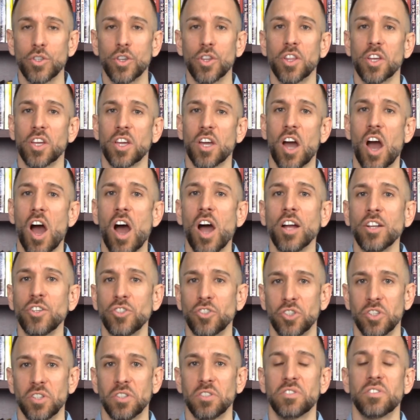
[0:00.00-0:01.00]
the
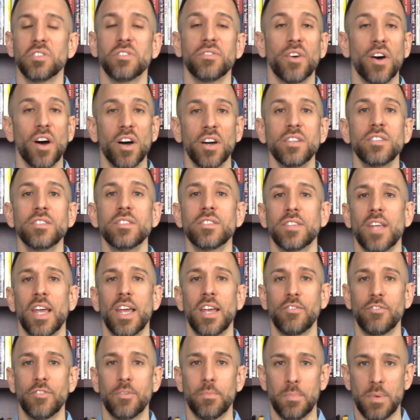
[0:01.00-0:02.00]
conscience of
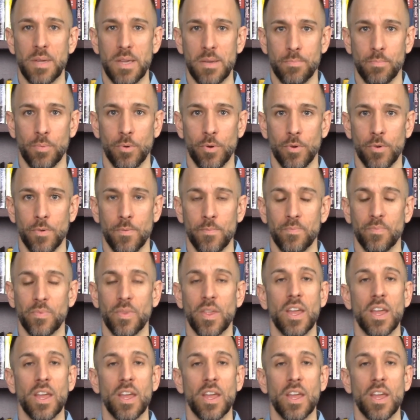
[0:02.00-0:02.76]
unsaved people